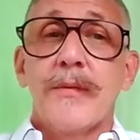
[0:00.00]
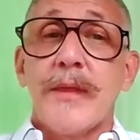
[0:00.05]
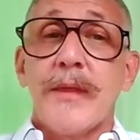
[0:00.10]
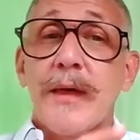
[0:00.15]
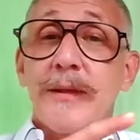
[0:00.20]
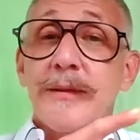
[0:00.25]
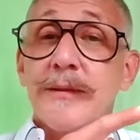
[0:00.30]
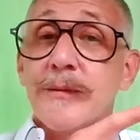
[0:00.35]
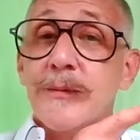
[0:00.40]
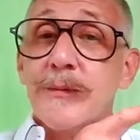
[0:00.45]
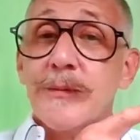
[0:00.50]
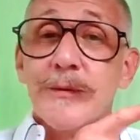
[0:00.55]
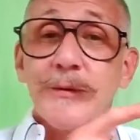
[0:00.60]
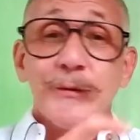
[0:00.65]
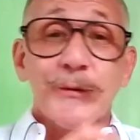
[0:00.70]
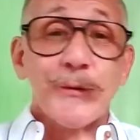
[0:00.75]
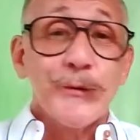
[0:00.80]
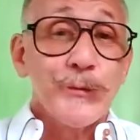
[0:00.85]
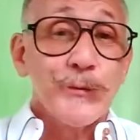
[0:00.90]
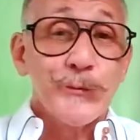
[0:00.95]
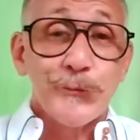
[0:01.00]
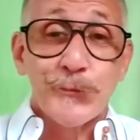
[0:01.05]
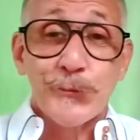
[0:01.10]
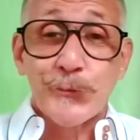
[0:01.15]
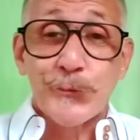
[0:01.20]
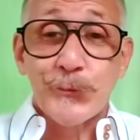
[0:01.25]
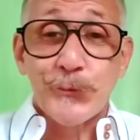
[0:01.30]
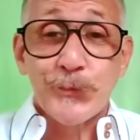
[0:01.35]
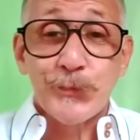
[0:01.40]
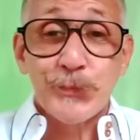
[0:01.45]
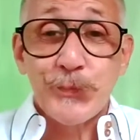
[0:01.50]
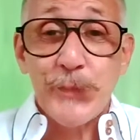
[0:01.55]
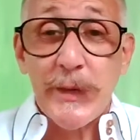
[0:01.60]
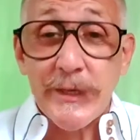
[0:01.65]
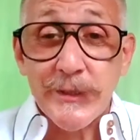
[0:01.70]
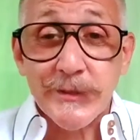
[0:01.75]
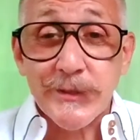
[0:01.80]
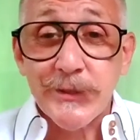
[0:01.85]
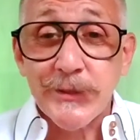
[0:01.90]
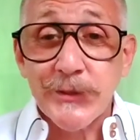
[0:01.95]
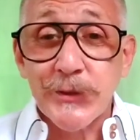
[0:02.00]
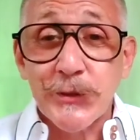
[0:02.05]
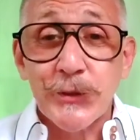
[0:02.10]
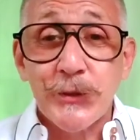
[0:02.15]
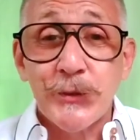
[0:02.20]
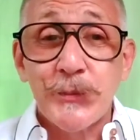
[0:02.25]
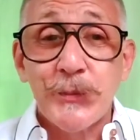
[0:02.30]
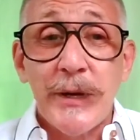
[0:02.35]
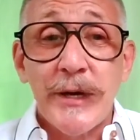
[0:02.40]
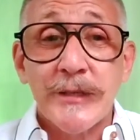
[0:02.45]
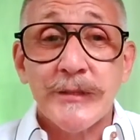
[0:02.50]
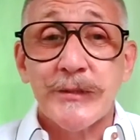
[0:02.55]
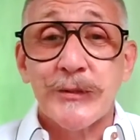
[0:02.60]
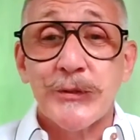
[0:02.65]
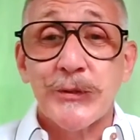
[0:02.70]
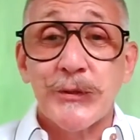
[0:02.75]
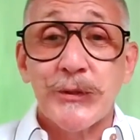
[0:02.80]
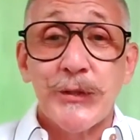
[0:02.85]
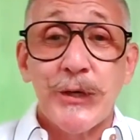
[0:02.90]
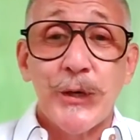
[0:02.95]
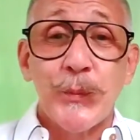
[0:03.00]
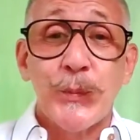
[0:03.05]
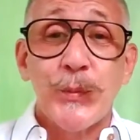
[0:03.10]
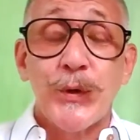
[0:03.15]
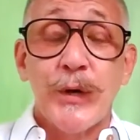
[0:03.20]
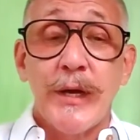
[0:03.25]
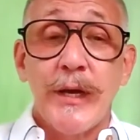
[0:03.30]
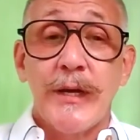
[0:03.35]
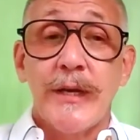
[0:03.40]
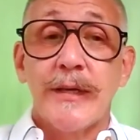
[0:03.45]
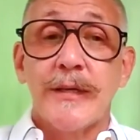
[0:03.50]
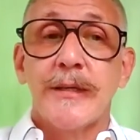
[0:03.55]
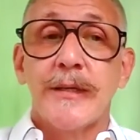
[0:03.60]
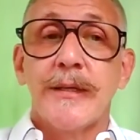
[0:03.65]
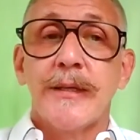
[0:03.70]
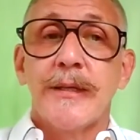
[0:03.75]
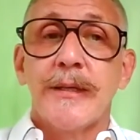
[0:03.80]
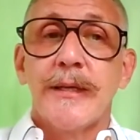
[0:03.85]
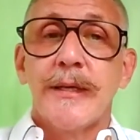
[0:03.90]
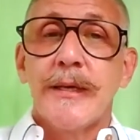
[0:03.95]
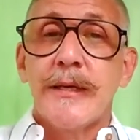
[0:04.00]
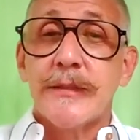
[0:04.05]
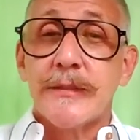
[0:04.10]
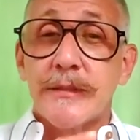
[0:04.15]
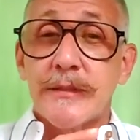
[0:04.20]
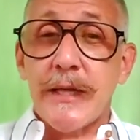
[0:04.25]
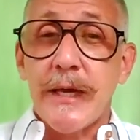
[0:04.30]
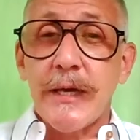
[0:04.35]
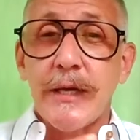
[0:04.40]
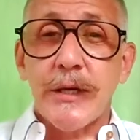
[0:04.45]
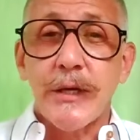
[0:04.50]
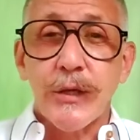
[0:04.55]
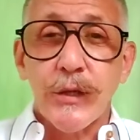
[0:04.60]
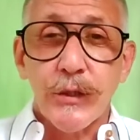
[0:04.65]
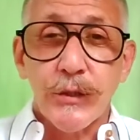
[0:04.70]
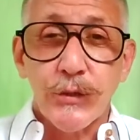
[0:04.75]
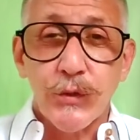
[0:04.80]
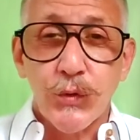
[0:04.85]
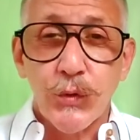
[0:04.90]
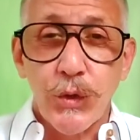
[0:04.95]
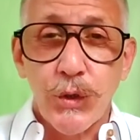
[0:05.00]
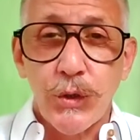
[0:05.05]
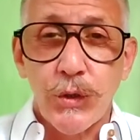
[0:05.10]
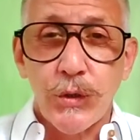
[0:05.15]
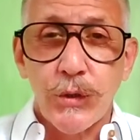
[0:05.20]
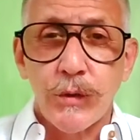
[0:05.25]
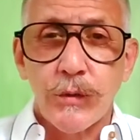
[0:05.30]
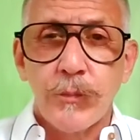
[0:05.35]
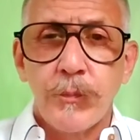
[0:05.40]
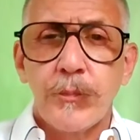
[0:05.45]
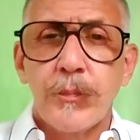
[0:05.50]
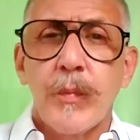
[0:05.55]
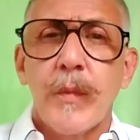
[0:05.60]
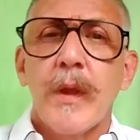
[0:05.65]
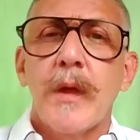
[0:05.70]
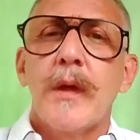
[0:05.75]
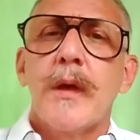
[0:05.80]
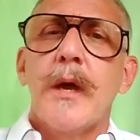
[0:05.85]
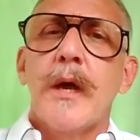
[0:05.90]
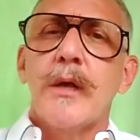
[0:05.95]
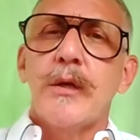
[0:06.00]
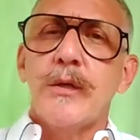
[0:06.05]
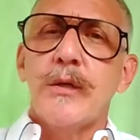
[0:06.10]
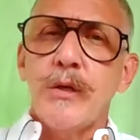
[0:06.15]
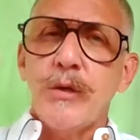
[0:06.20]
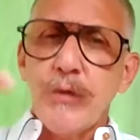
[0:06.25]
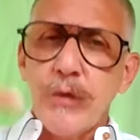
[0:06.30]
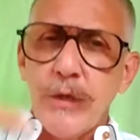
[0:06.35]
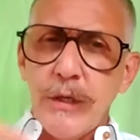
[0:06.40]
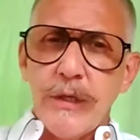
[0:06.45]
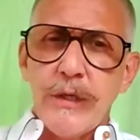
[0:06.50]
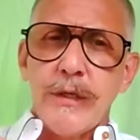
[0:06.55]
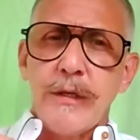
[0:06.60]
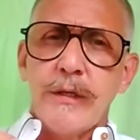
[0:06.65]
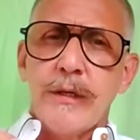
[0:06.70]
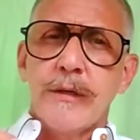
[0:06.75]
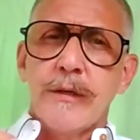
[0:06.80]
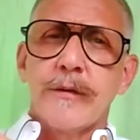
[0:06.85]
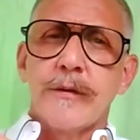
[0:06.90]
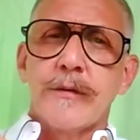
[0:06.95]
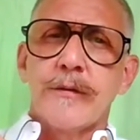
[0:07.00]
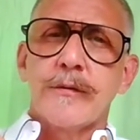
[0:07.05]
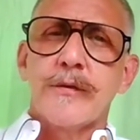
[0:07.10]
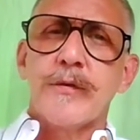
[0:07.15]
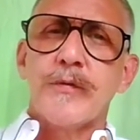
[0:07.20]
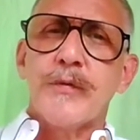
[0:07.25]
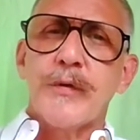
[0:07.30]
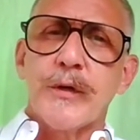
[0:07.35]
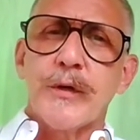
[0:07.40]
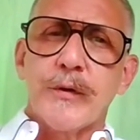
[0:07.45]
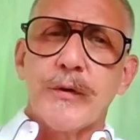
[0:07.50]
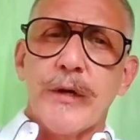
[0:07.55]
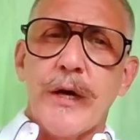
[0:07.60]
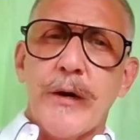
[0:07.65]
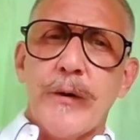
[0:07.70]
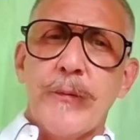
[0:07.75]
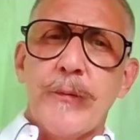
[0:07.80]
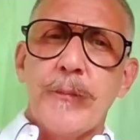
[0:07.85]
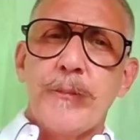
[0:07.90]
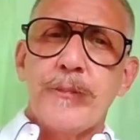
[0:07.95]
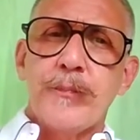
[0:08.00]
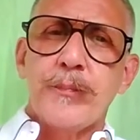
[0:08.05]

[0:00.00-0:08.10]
That pesky little monster in our brain is taking control. And you need to figure out